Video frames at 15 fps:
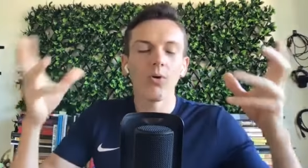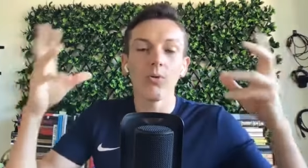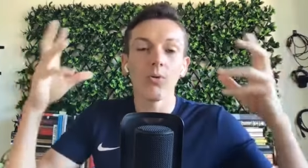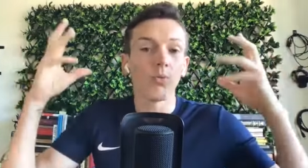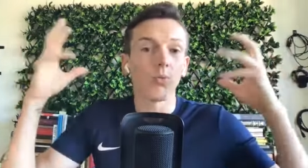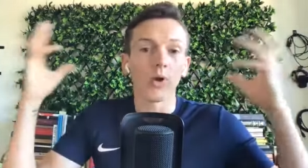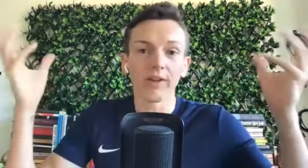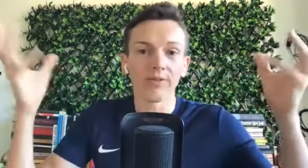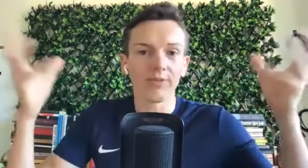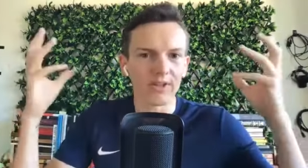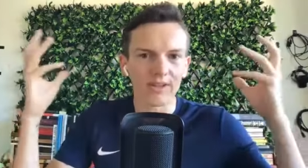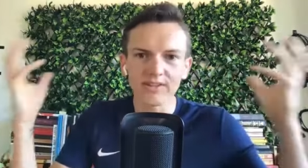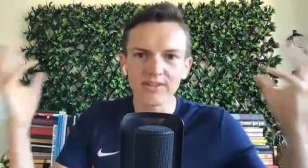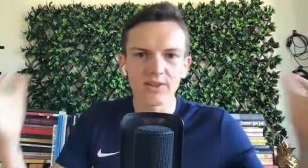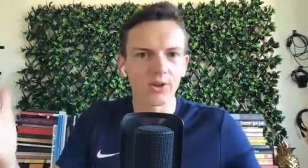whatever it
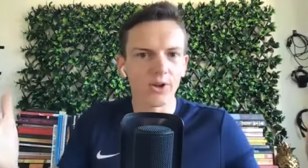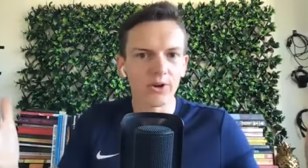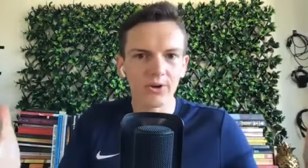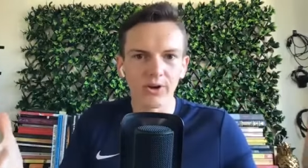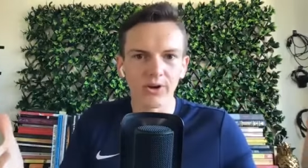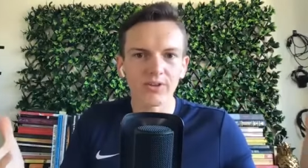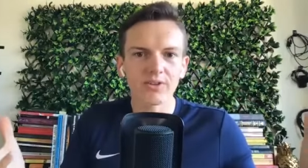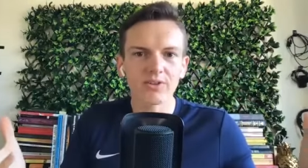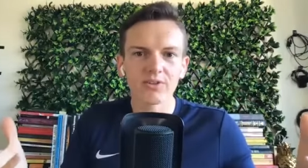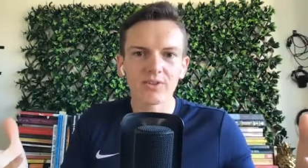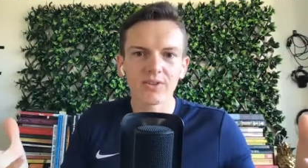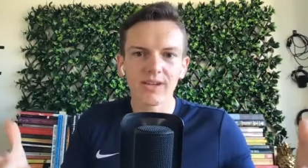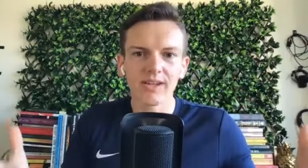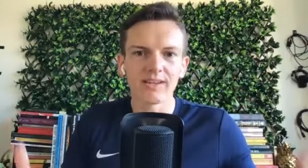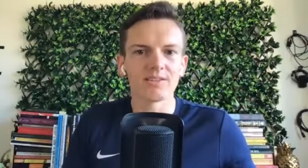is, the Logos
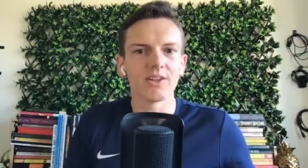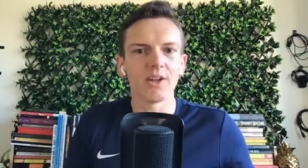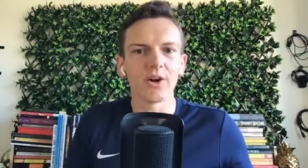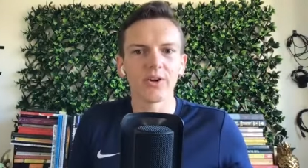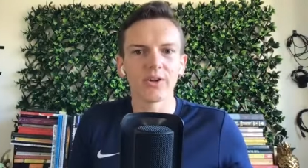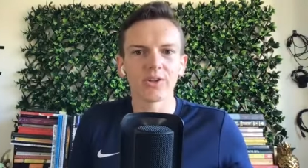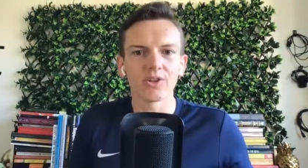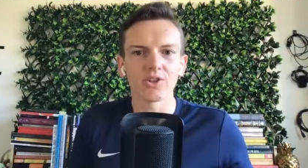is going